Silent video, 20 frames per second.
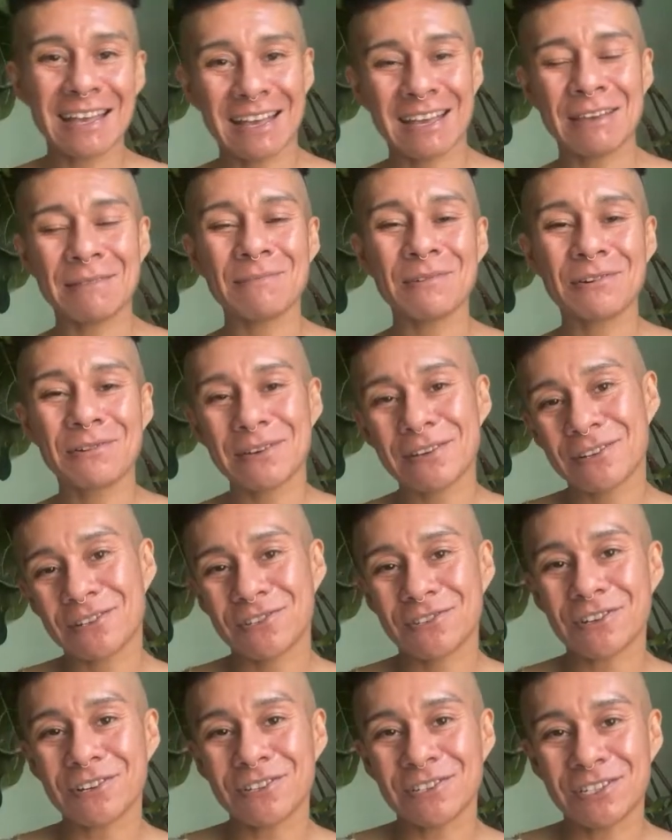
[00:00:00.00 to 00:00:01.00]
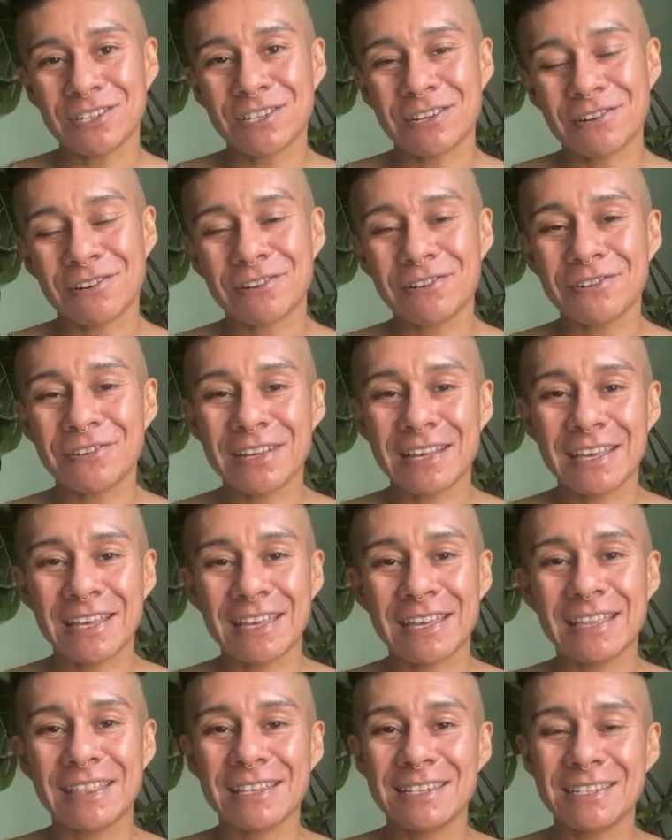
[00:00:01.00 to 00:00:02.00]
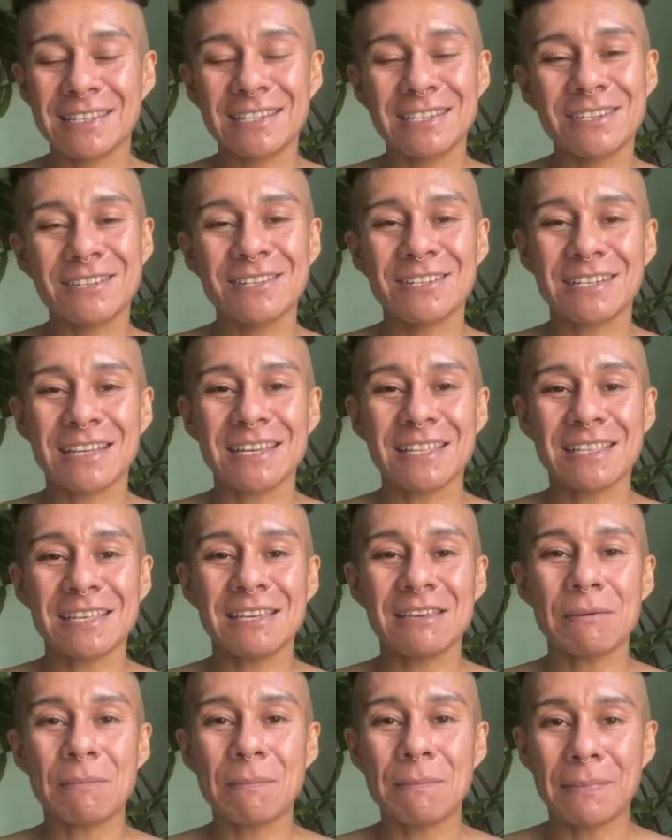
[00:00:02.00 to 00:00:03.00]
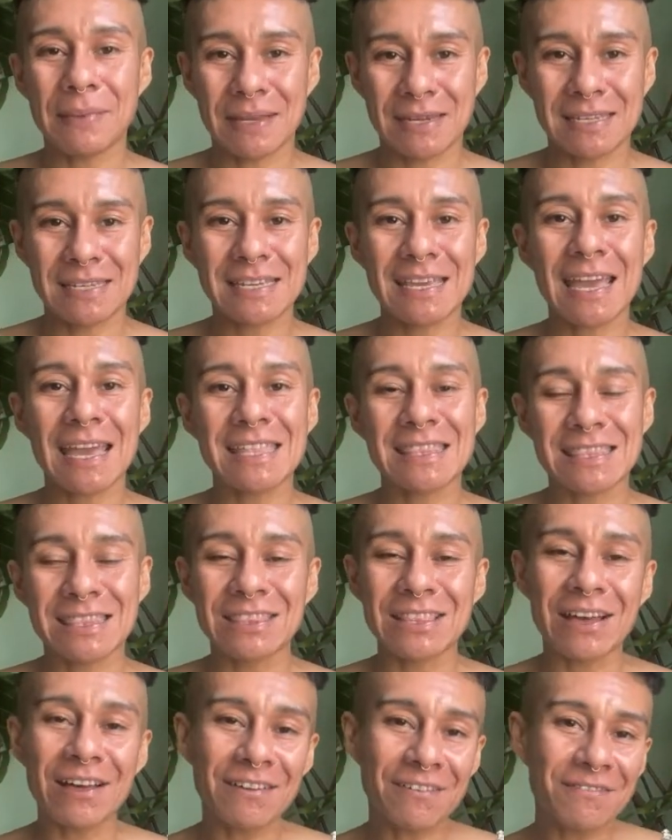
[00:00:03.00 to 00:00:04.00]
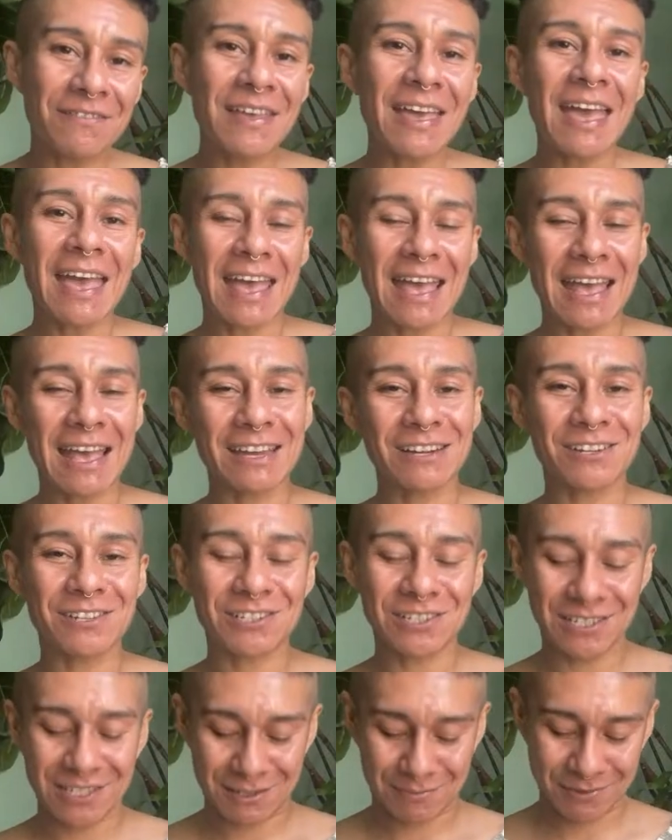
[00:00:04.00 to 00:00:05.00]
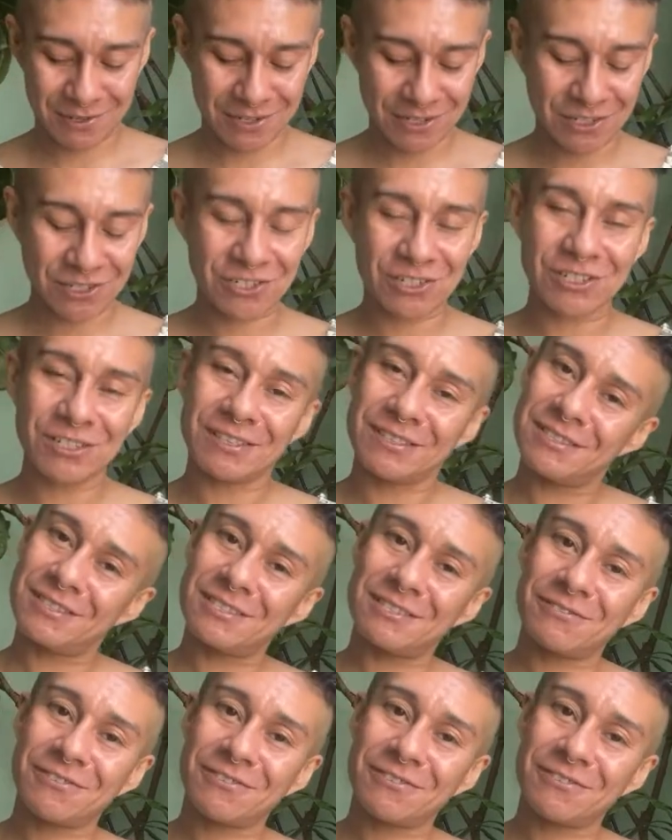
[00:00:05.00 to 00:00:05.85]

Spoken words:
I'm Queer Astrology Tarot, and this is your daily money and love energies predictions.